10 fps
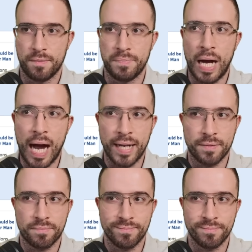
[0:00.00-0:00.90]
but
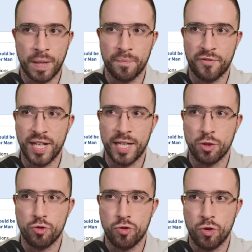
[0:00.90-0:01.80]
I'm feeling a
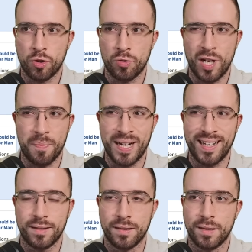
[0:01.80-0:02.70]
draw as well. But
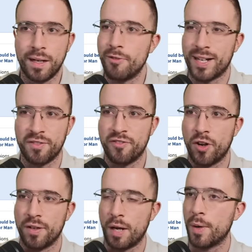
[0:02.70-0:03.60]
I reckon
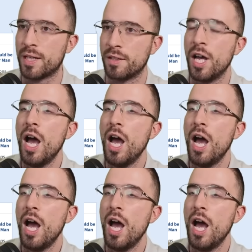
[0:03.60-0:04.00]
Forest. I reckon